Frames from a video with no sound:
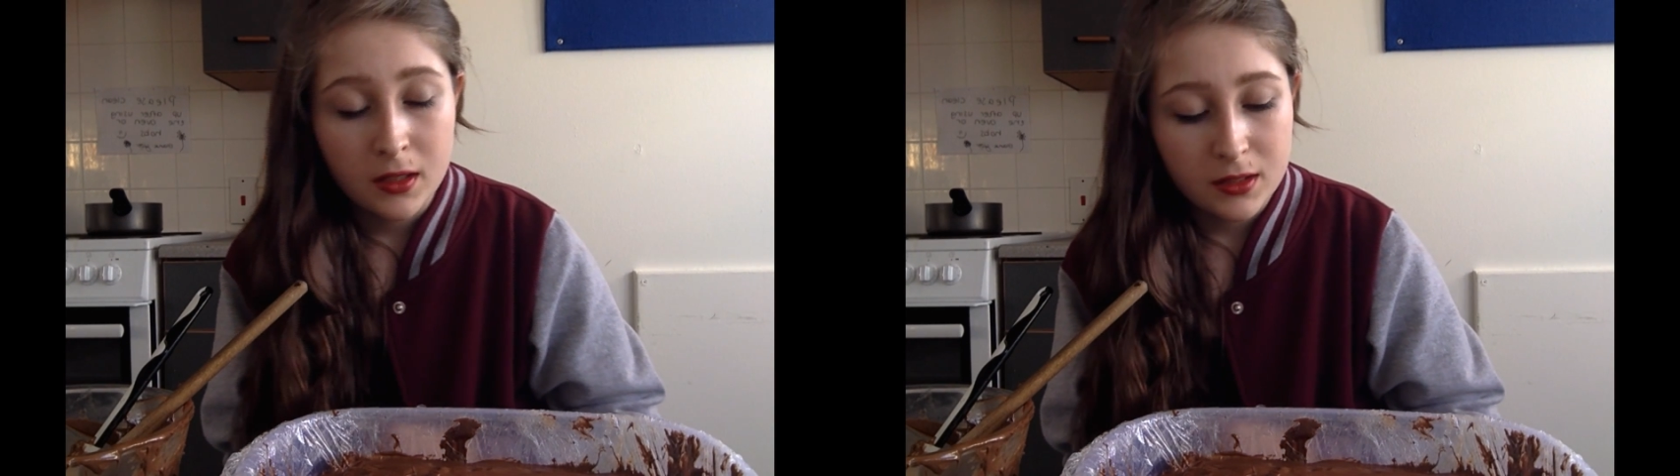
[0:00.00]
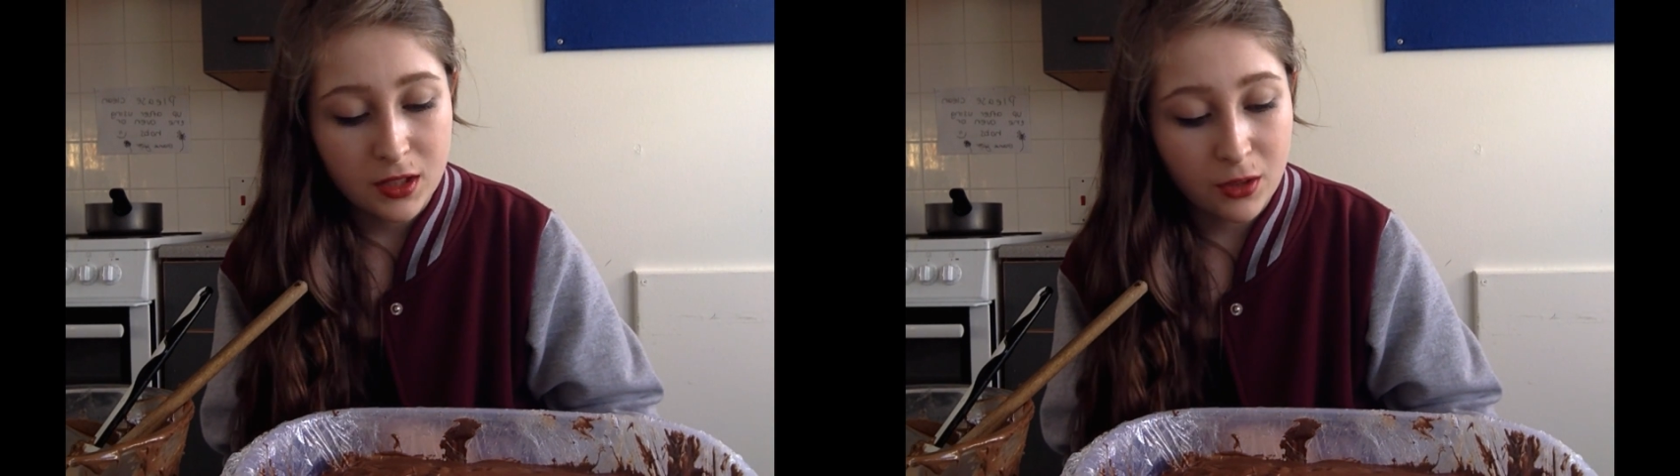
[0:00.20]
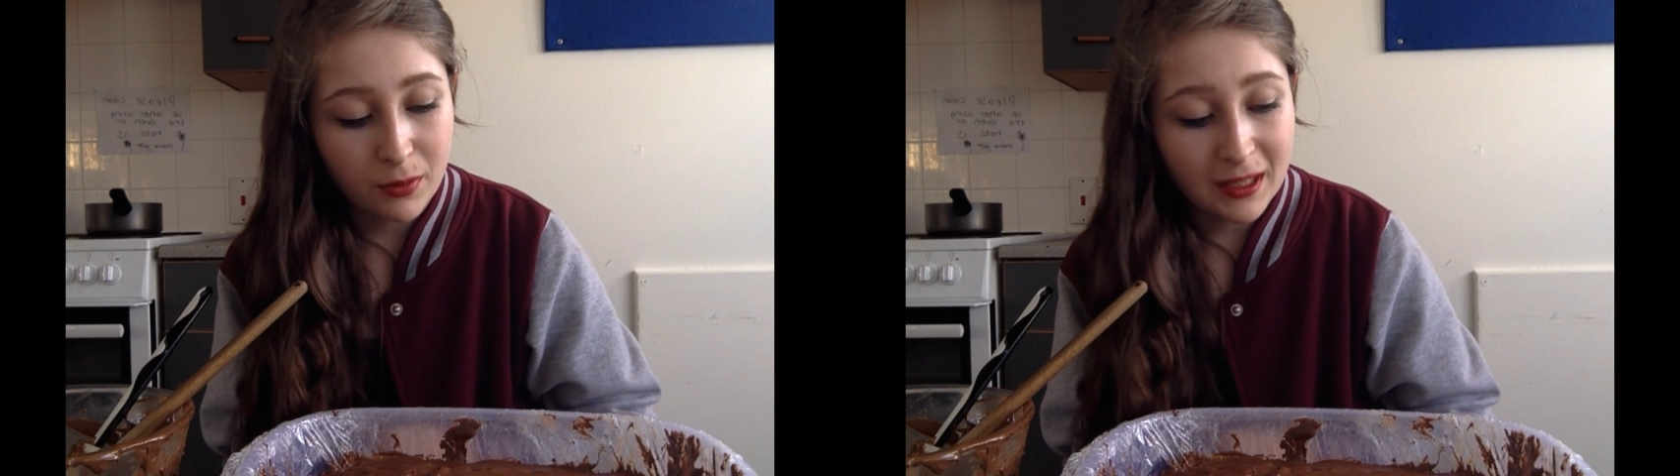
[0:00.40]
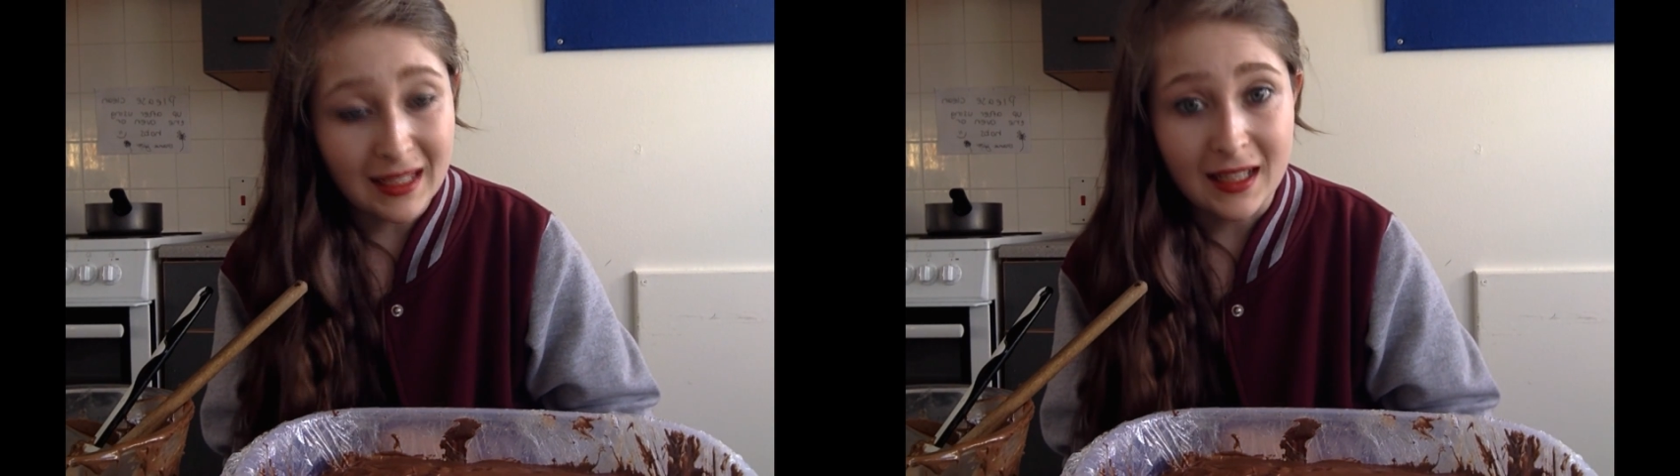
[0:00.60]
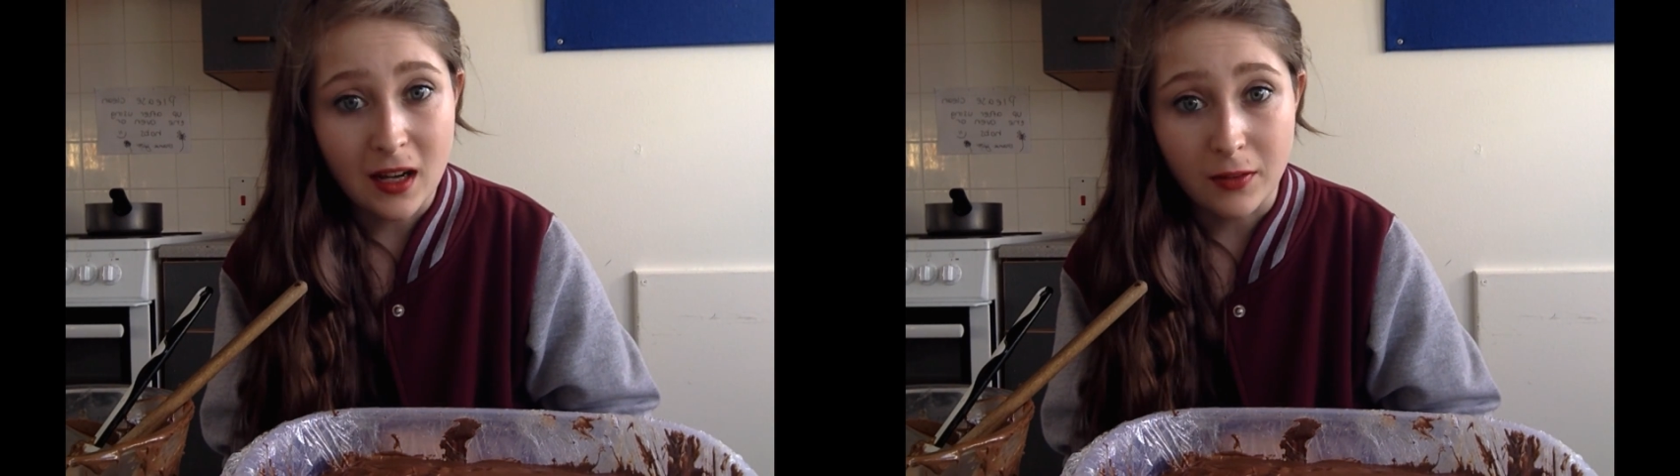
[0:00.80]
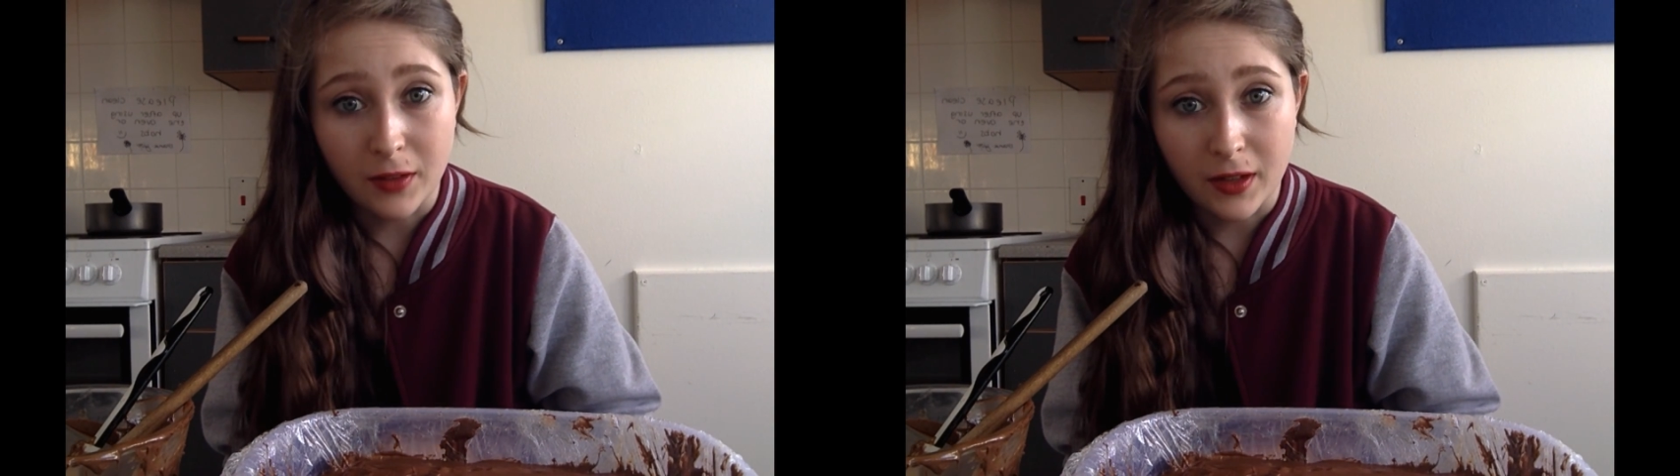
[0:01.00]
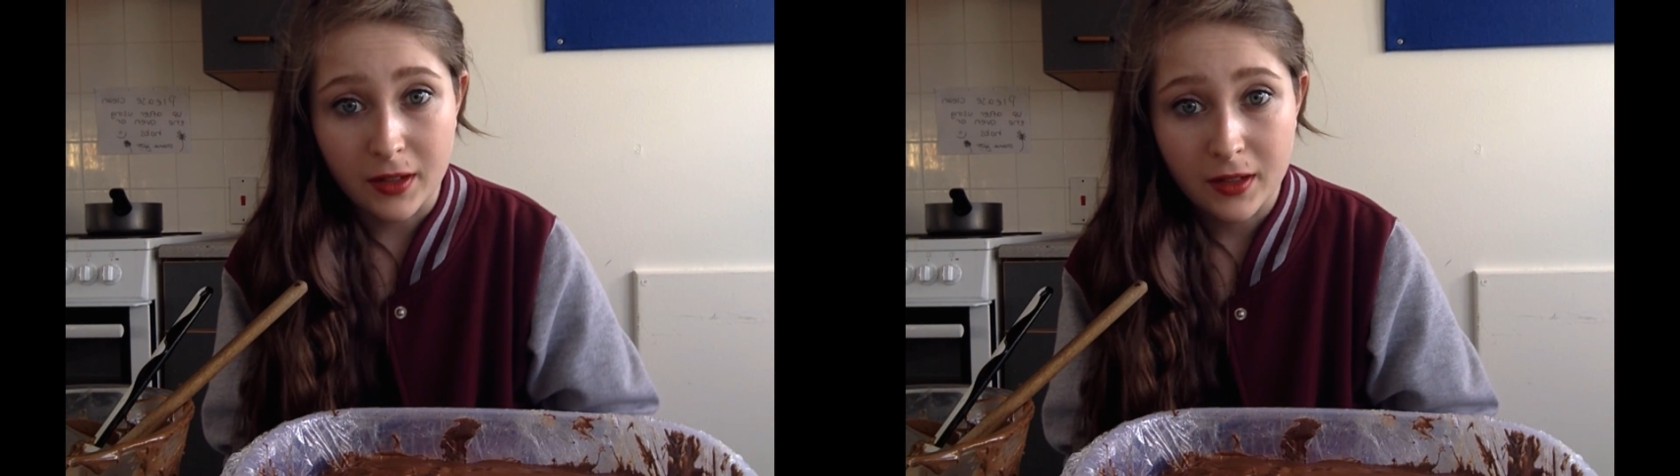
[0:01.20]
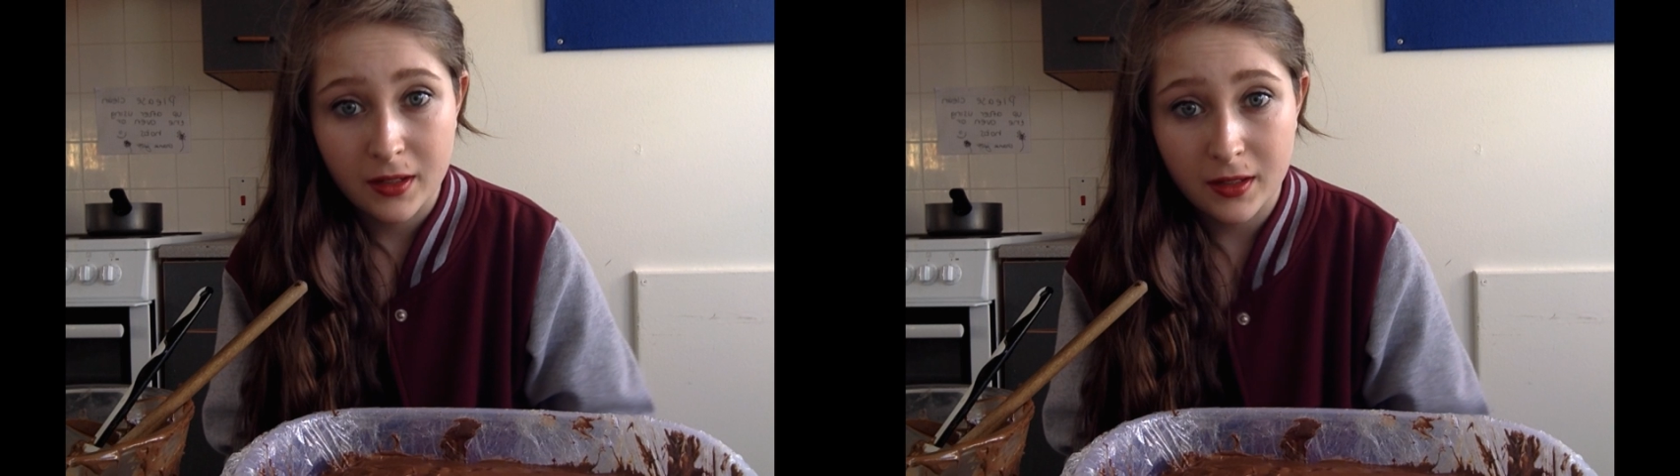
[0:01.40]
completely cover